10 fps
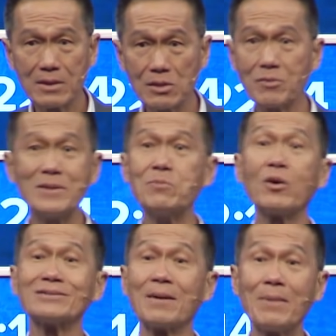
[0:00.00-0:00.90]
It would be
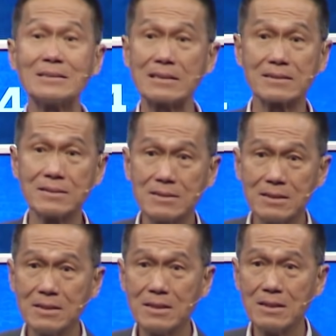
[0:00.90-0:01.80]
more dramatic.
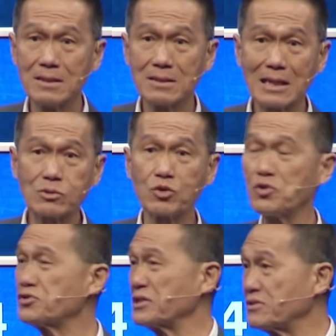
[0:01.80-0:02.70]
God
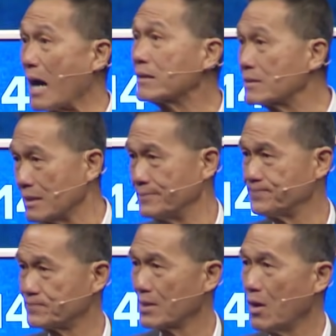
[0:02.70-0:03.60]
could use a donkey.
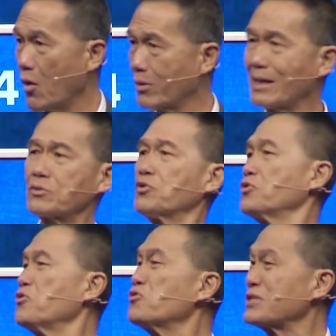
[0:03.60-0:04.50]
Or God could
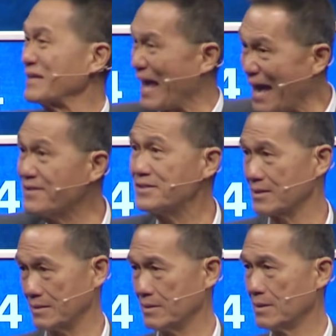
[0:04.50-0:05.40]
use an
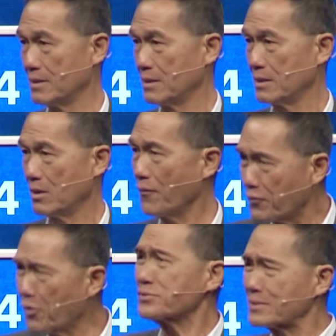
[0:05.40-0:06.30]
angel.
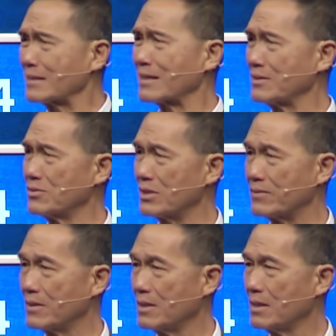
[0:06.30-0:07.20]
Of course, God can do
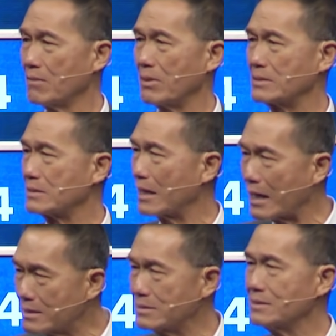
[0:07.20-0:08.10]
it. But
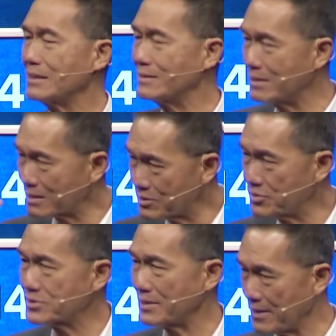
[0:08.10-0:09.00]
God did not
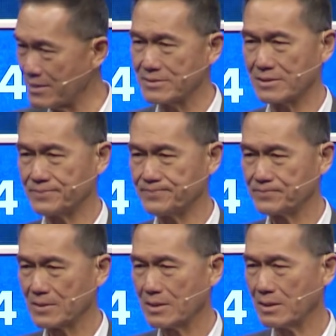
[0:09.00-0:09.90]
use an angel.
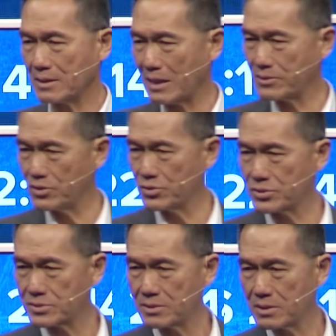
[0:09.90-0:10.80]
God
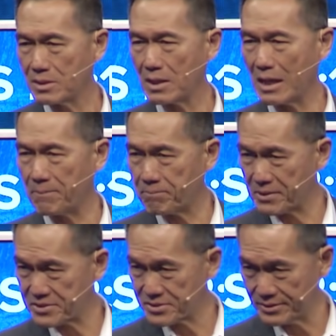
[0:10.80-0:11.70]
used a
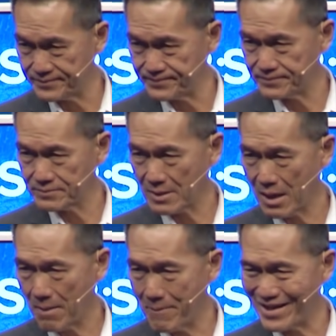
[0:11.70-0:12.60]
person
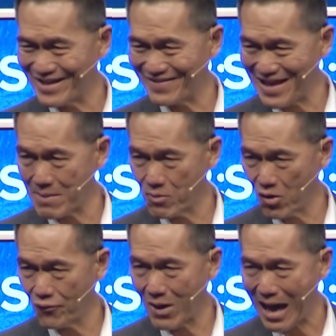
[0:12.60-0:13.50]
by the name
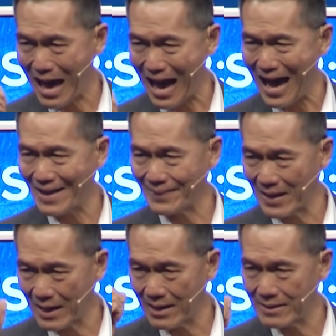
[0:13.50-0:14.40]
of
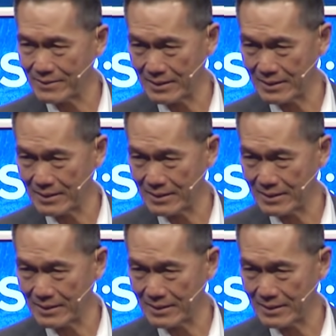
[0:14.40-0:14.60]
Ananias.